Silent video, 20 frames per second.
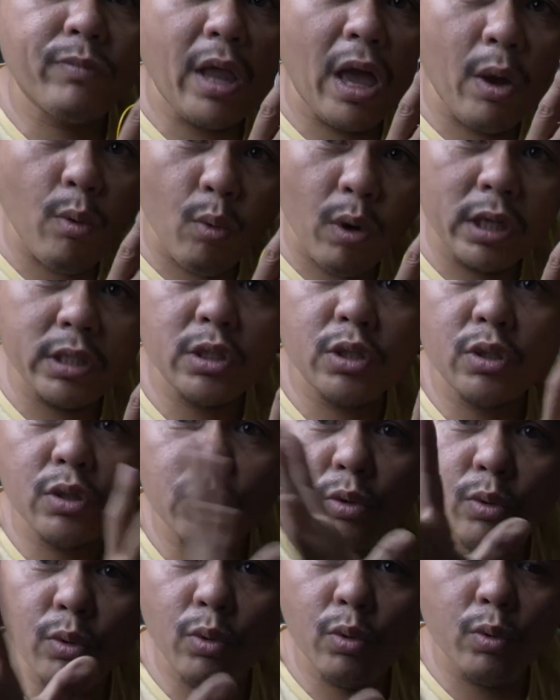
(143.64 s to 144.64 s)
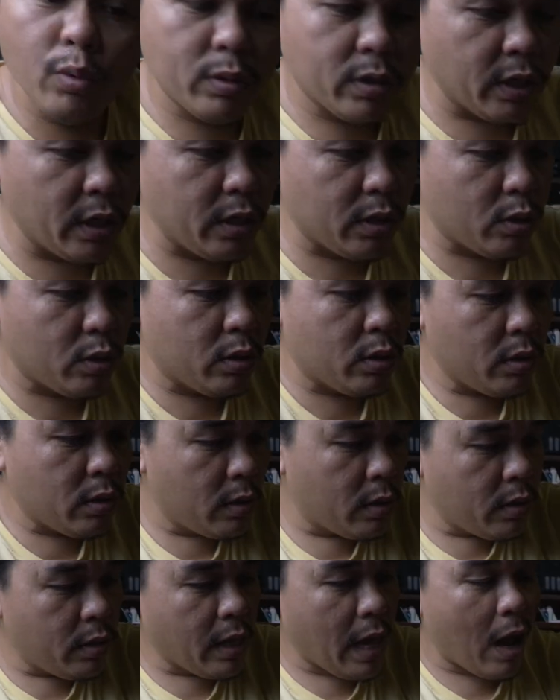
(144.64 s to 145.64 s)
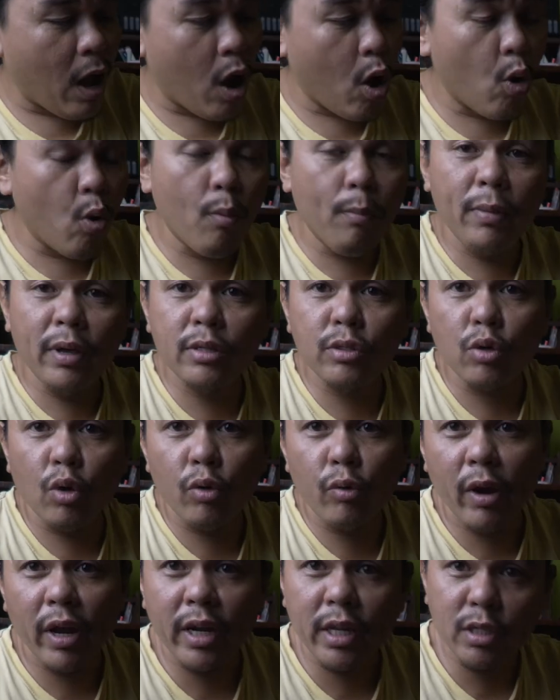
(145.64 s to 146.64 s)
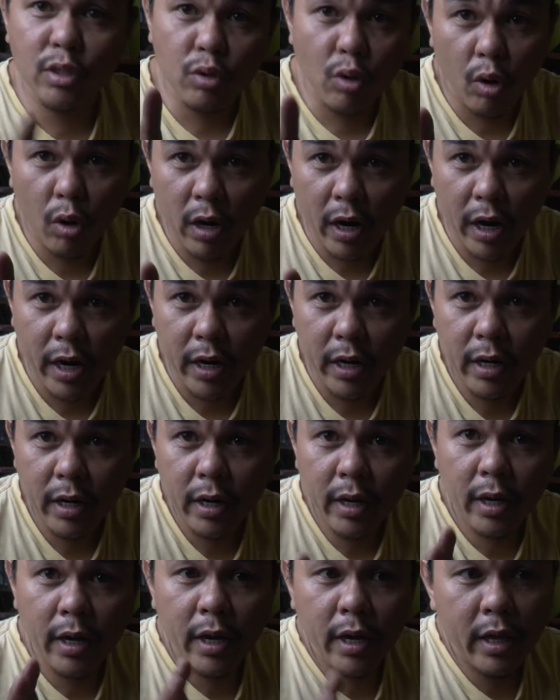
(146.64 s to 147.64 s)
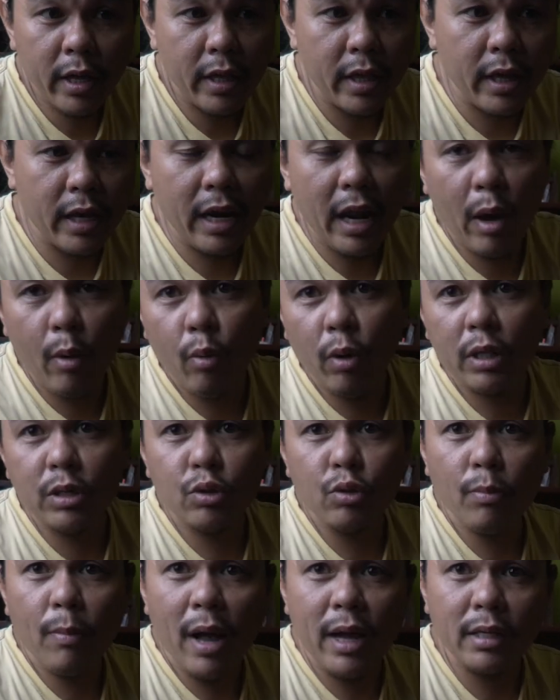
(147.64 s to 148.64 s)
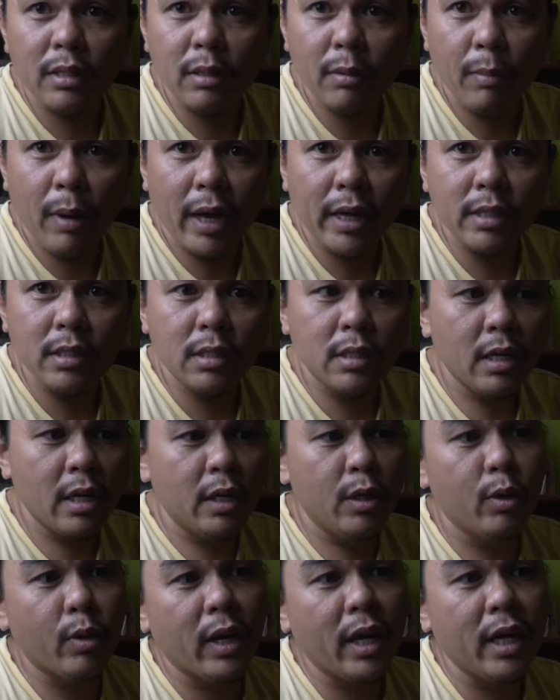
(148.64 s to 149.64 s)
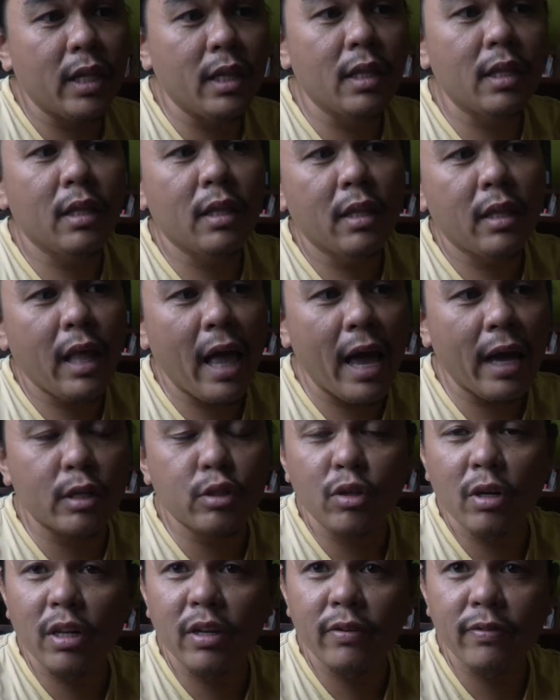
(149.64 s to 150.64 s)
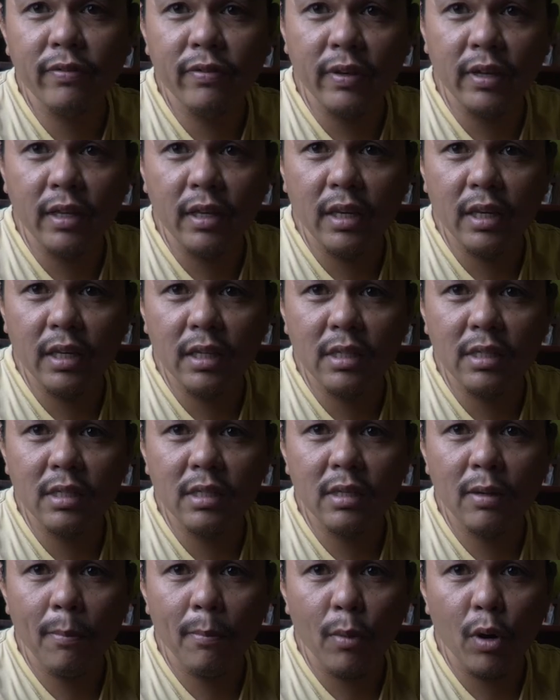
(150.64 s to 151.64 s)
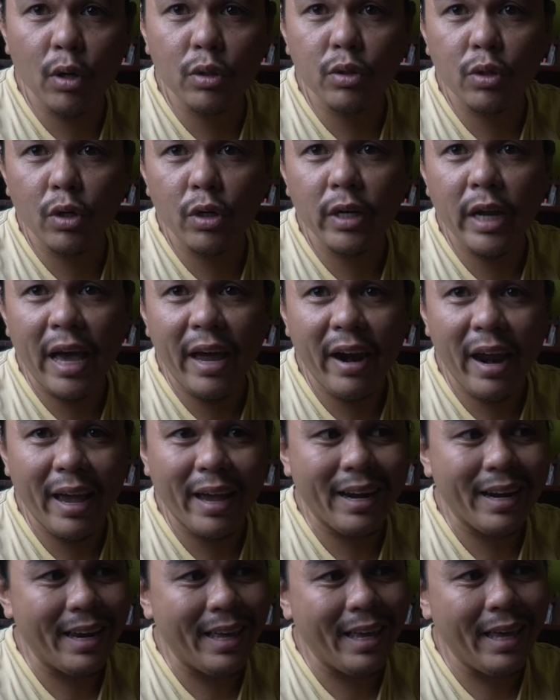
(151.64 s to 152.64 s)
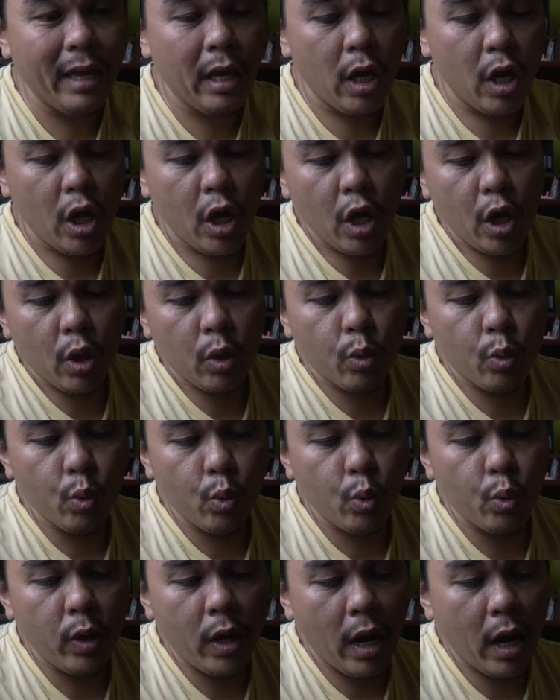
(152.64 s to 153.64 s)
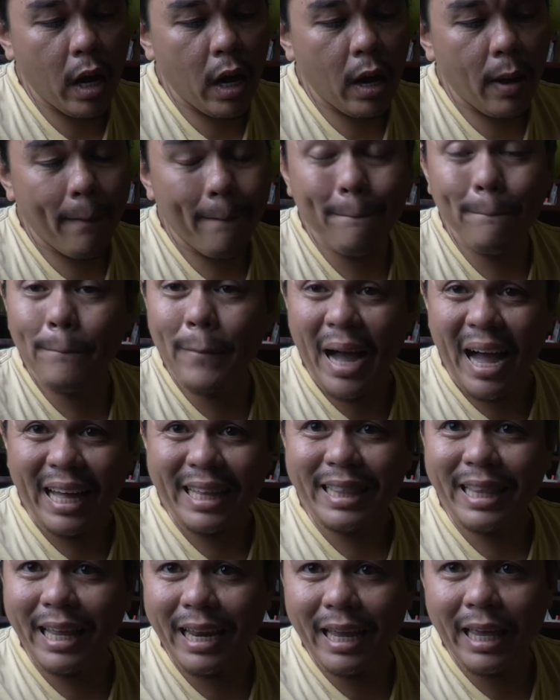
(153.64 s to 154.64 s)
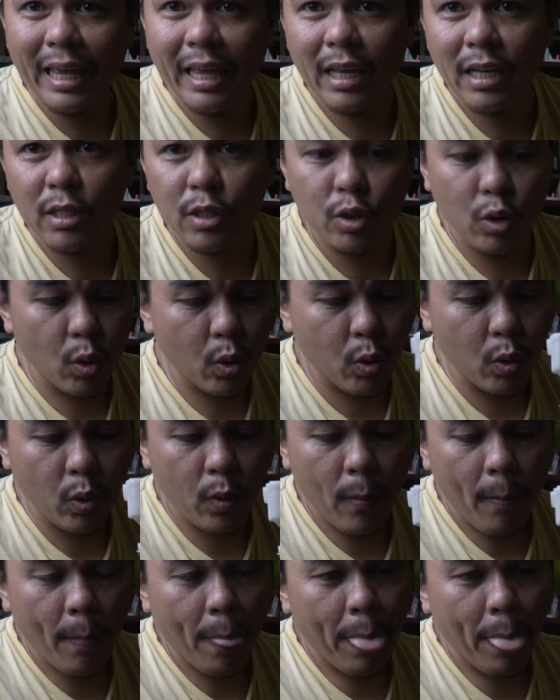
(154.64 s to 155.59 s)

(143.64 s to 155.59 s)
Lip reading: I want to, since the home is already solar, then I want to maximize. You can actually feed this motor directly to the battery. So